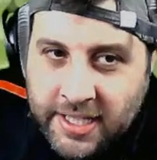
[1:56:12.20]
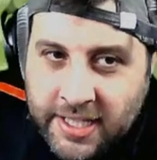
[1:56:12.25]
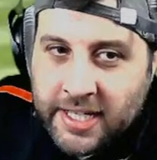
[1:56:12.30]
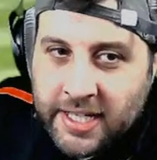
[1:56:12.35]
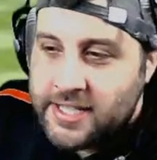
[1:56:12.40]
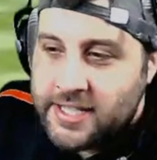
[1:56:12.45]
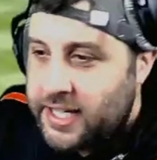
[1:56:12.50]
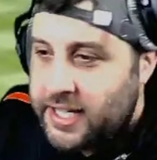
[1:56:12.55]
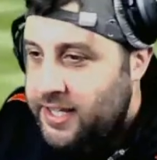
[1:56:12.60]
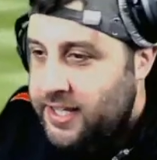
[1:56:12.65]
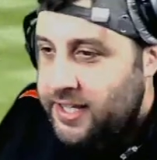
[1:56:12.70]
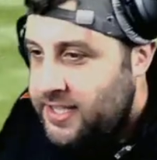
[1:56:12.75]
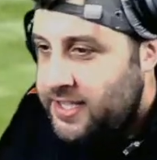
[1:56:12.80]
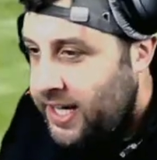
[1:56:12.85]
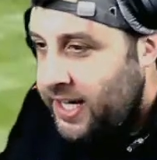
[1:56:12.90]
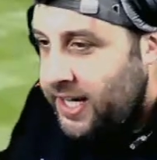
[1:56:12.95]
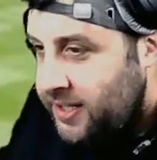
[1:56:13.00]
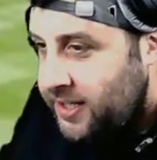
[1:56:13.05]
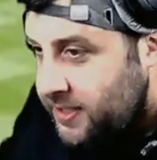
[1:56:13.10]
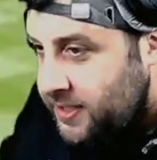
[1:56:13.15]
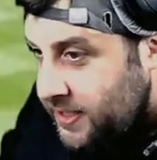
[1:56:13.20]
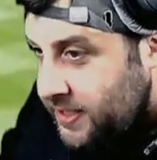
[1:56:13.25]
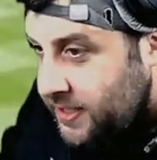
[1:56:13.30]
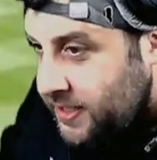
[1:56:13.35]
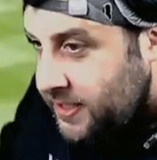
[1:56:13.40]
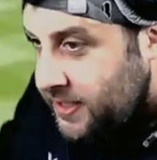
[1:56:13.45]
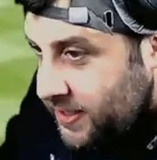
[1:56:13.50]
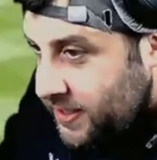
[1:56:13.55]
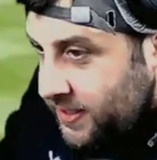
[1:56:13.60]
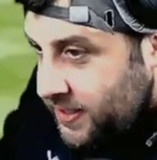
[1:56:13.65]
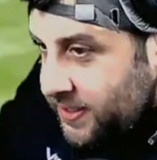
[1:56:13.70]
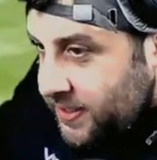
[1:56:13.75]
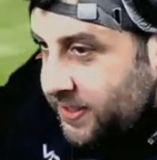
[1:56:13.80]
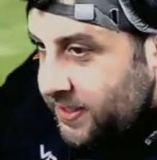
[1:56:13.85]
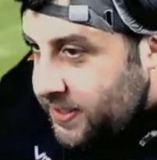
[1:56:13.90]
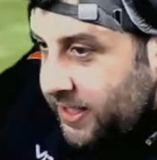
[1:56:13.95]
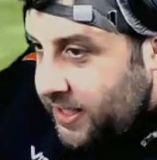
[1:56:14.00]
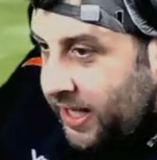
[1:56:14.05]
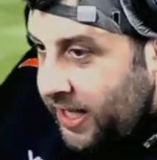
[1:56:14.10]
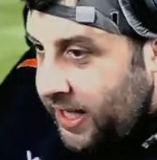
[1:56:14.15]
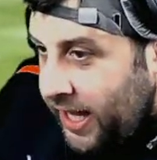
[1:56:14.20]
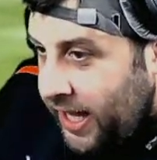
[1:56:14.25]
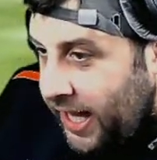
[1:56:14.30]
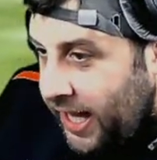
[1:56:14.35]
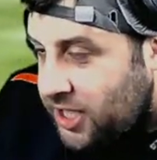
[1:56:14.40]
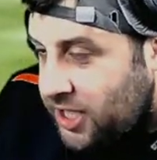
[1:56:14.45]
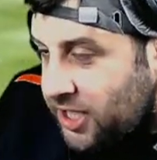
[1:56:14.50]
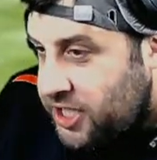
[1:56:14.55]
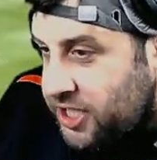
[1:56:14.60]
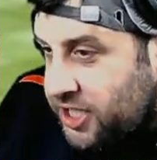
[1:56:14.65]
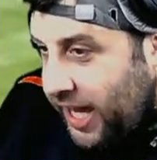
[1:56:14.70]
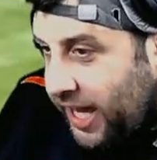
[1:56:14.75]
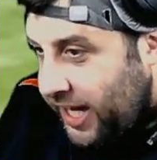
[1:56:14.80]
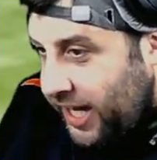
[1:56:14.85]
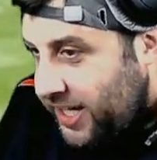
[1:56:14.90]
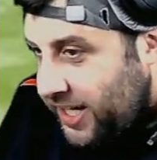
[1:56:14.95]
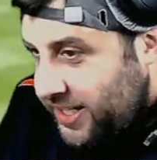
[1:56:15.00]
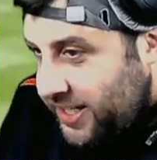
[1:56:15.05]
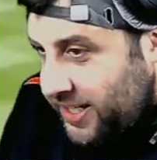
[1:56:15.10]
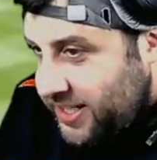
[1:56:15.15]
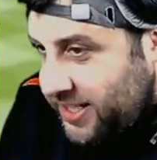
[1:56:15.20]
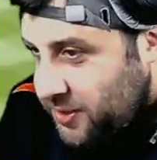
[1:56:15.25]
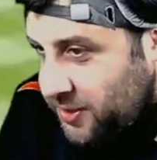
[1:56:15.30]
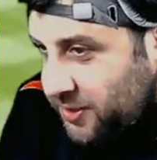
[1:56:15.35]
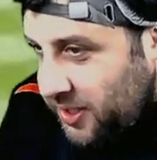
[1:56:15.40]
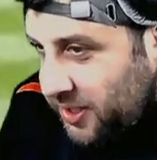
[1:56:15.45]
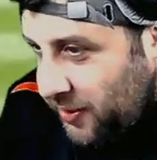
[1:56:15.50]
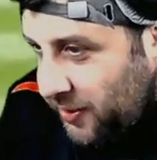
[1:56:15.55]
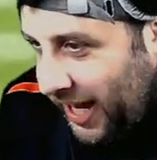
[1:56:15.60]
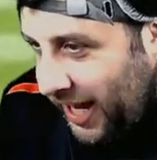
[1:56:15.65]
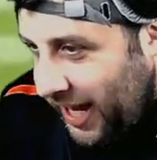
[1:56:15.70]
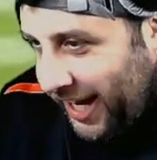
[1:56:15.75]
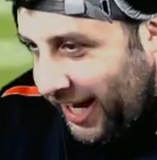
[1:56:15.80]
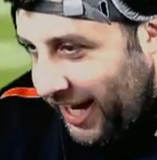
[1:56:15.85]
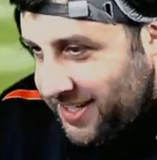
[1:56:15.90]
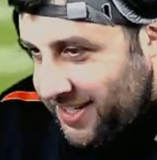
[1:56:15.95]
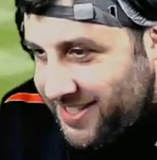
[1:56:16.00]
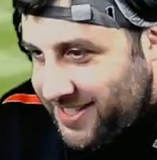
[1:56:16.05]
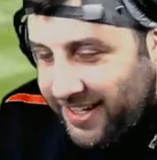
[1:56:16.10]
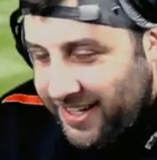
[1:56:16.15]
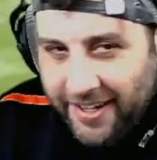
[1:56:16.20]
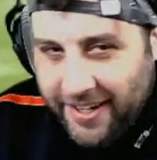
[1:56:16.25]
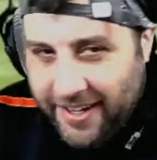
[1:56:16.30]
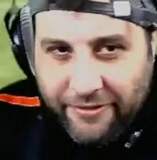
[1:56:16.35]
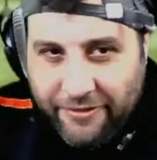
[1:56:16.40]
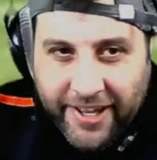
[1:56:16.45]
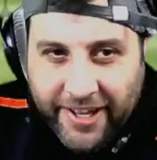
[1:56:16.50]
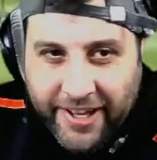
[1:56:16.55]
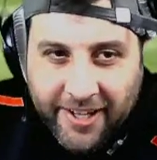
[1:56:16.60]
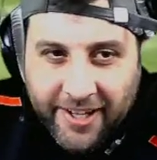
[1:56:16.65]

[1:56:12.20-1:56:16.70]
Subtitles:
Dick of the Day. Hashtag dildo hands. I love that.